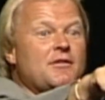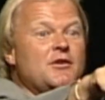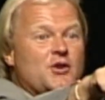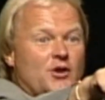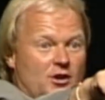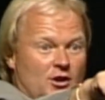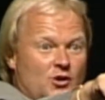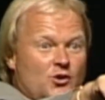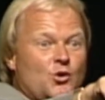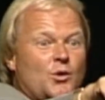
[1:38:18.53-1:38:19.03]
You're going
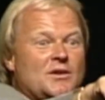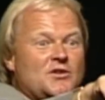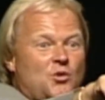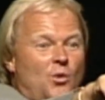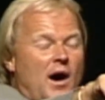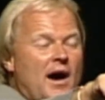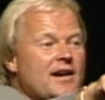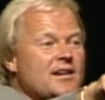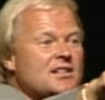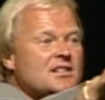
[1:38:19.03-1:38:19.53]
to do it
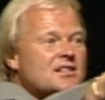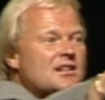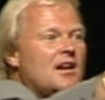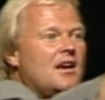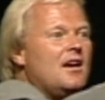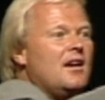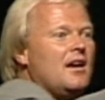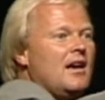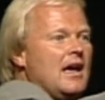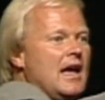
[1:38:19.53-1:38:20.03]
twice.
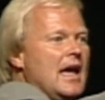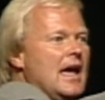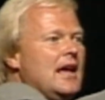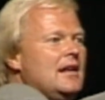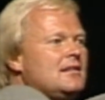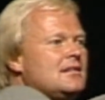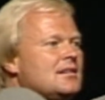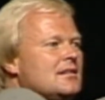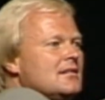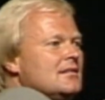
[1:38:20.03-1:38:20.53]
8,
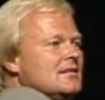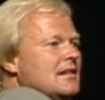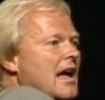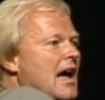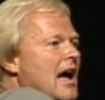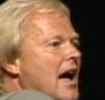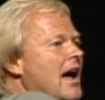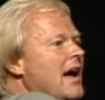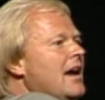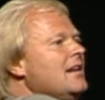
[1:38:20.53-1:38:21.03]

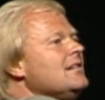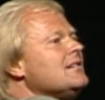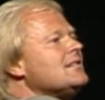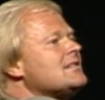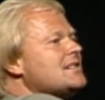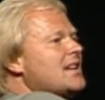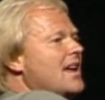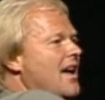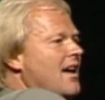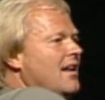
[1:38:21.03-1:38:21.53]
9,
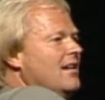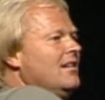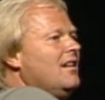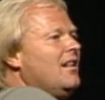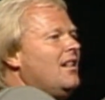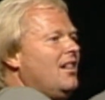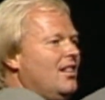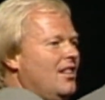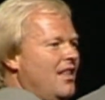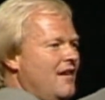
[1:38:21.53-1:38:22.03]
10, 11,
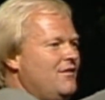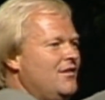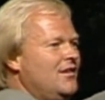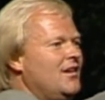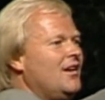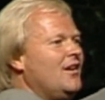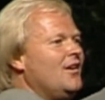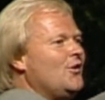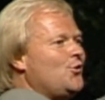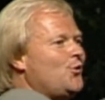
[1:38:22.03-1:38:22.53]

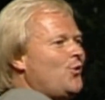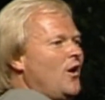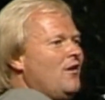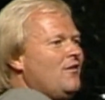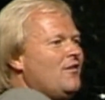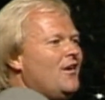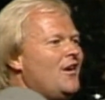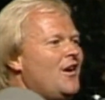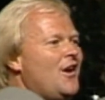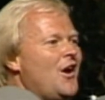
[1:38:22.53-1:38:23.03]
12.
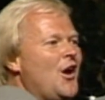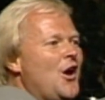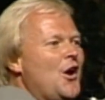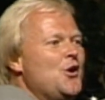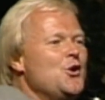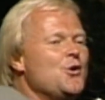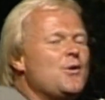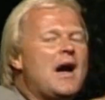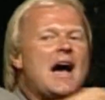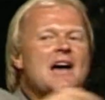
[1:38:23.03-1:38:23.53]
You
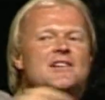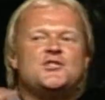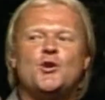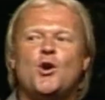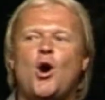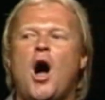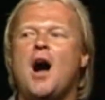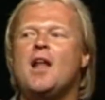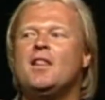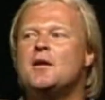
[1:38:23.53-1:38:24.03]
guys are
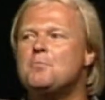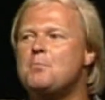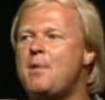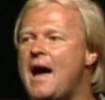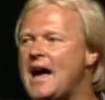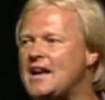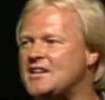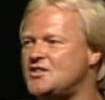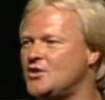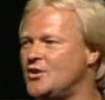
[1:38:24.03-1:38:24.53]
all
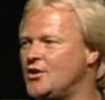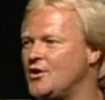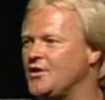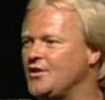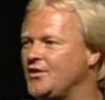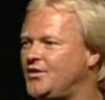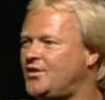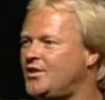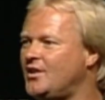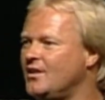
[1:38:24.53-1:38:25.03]

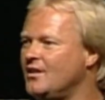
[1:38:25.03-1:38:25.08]
ambassadors.